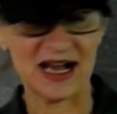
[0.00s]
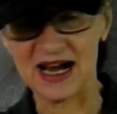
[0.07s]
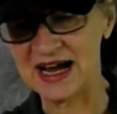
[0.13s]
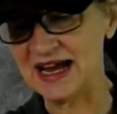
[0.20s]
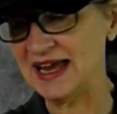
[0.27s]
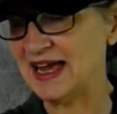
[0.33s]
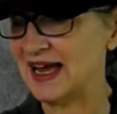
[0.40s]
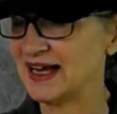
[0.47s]

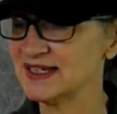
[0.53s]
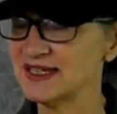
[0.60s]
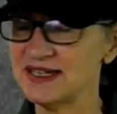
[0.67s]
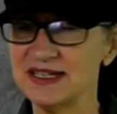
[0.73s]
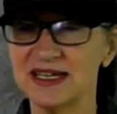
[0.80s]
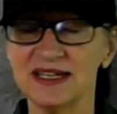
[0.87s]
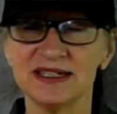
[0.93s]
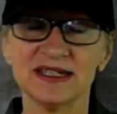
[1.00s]
I
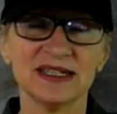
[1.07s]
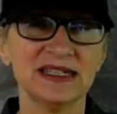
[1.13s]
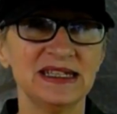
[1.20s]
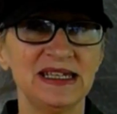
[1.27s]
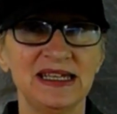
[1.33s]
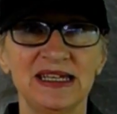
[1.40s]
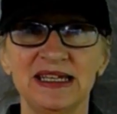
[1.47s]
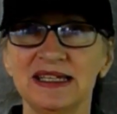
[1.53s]

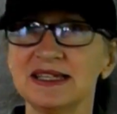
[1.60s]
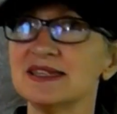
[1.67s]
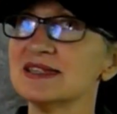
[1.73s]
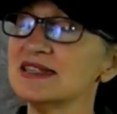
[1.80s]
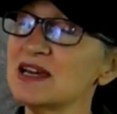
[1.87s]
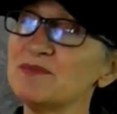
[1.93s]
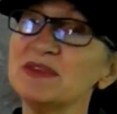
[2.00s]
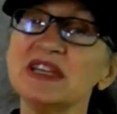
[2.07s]
accidentally
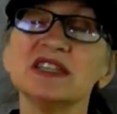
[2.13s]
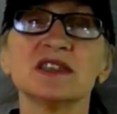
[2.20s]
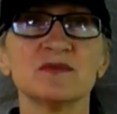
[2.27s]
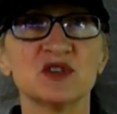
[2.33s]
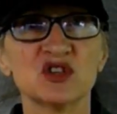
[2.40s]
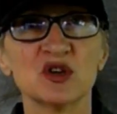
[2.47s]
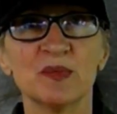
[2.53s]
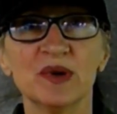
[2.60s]
stepped in
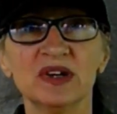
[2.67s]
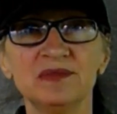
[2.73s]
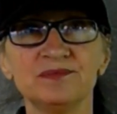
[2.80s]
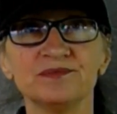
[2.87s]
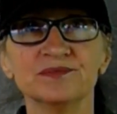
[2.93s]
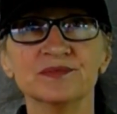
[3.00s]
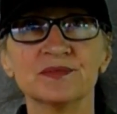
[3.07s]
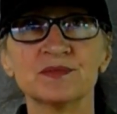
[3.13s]
some stripper
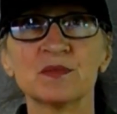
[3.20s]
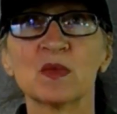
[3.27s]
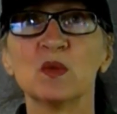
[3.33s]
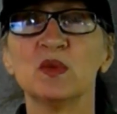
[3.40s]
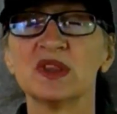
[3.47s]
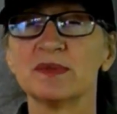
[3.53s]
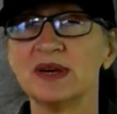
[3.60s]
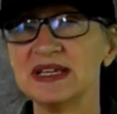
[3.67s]

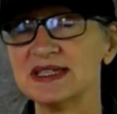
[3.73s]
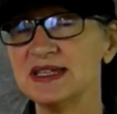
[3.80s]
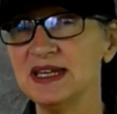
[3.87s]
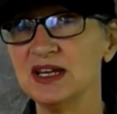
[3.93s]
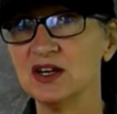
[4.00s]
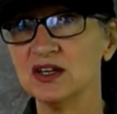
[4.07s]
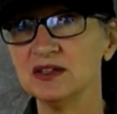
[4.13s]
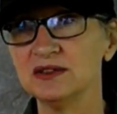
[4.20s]
with my
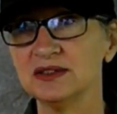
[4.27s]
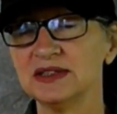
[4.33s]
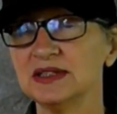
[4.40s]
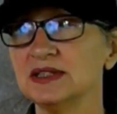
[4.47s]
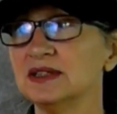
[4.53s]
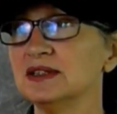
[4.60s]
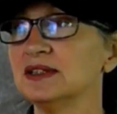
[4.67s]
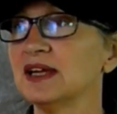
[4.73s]
sneaker
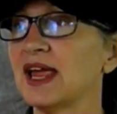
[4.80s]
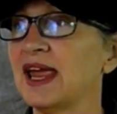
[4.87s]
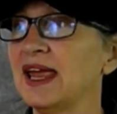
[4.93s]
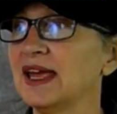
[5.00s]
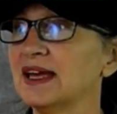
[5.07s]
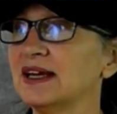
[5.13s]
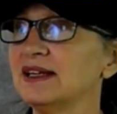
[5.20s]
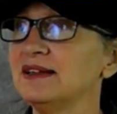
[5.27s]

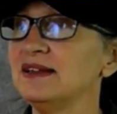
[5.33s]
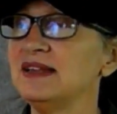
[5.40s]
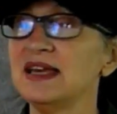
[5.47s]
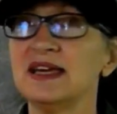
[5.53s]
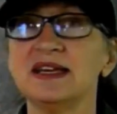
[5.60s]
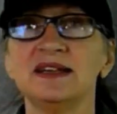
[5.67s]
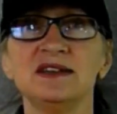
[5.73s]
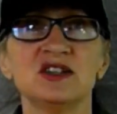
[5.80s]
and
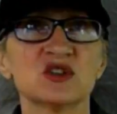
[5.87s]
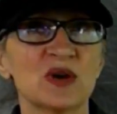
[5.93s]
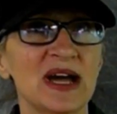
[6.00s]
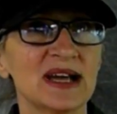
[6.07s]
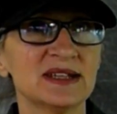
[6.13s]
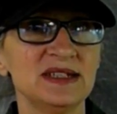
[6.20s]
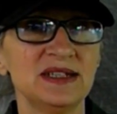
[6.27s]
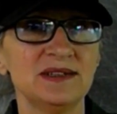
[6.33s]
then
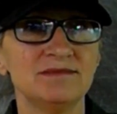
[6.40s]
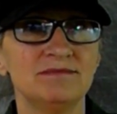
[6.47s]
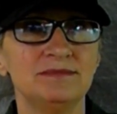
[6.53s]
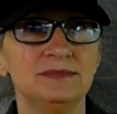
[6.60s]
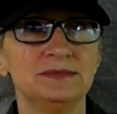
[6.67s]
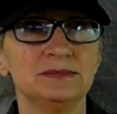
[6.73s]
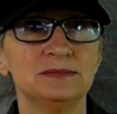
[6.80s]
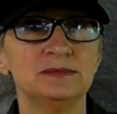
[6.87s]
tracked it,
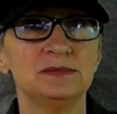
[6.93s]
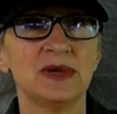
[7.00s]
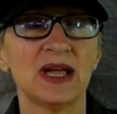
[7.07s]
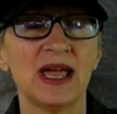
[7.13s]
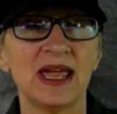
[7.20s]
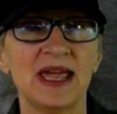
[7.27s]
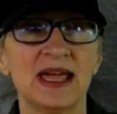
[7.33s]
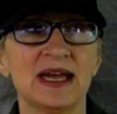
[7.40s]

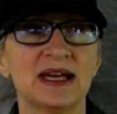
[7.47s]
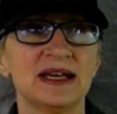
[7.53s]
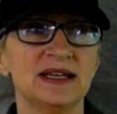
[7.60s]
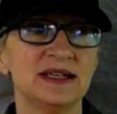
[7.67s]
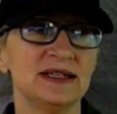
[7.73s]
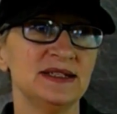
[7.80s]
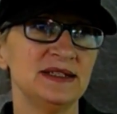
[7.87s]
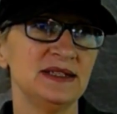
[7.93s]

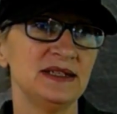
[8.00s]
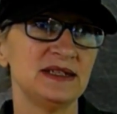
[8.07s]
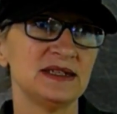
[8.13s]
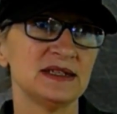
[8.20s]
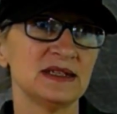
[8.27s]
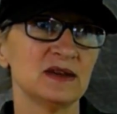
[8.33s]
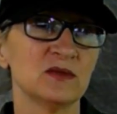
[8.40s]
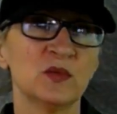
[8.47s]

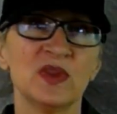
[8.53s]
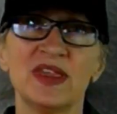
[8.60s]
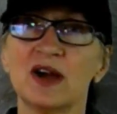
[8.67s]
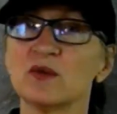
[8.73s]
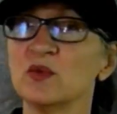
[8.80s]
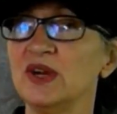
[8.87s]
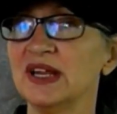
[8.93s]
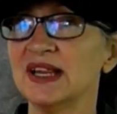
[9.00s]
and
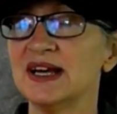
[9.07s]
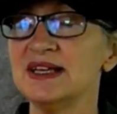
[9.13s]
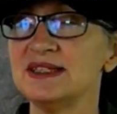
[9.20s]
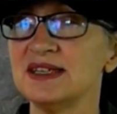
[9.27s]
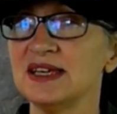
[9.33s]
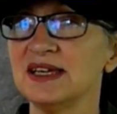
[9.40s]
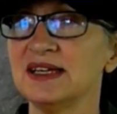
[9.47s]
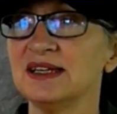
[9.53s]
without
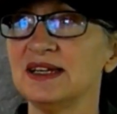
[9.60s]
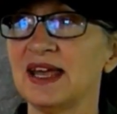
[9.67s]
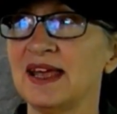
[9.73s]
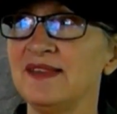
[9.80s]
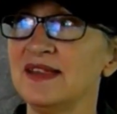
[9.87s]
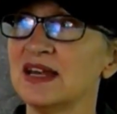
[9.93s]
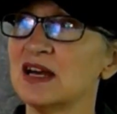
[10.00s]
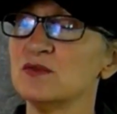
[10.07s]
realizing it,
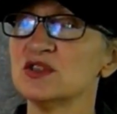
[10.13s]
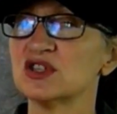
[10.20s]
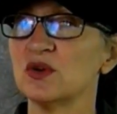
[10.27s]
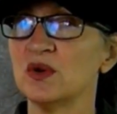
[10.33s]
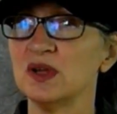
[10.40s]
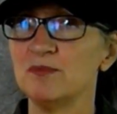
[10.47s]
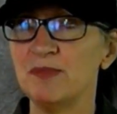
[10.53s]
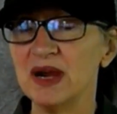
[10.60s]
and then I was
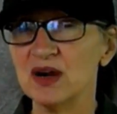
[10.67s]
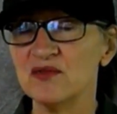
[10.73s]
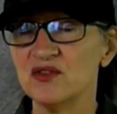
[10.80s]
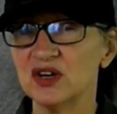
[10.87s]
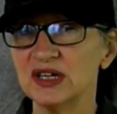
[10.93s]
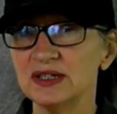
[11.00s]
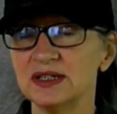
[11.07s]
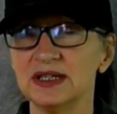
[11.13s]
going
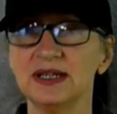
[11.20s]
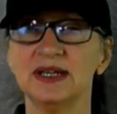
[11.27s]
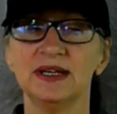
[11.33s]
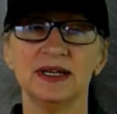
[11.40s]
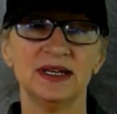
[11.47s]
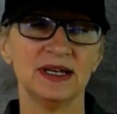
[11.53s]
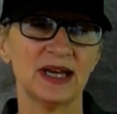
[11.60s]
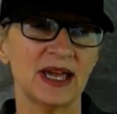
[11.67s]
barefoot
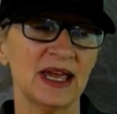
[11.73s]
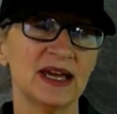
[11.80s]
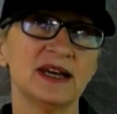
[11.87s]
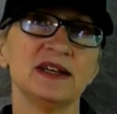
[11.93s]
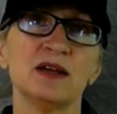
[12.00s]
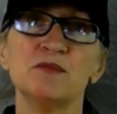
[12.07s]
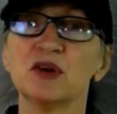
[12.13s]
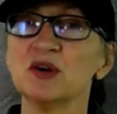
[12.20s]

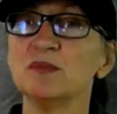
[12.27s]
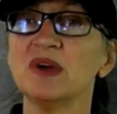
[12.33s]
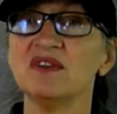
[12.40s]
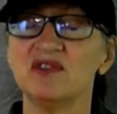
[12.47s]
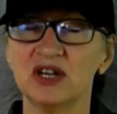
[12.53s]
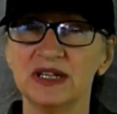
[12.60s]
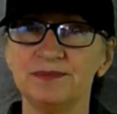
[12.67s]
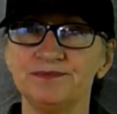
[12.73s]
and I burned my
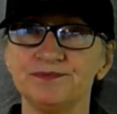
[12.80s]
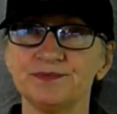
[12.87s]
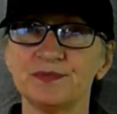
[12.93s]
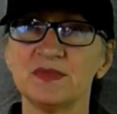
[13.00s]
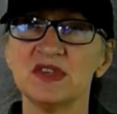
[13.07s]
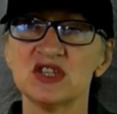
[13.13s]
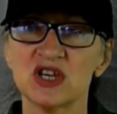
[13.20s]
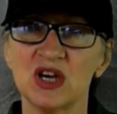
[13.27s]
foot.
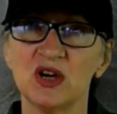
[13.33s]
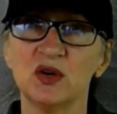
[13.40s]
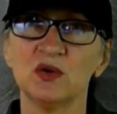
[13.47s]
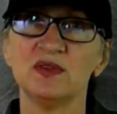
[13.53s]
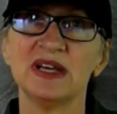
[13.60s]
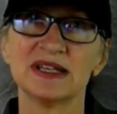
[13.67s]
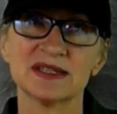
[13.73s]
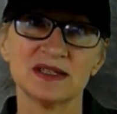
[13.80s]

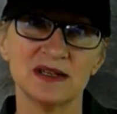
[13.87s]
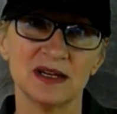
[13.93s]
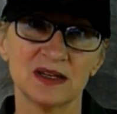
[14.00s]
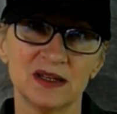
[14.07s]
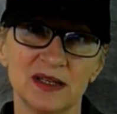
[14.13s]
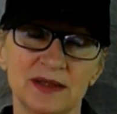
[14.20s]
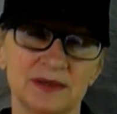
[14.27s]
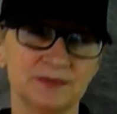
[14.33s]
So that's not
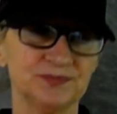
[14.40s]
good.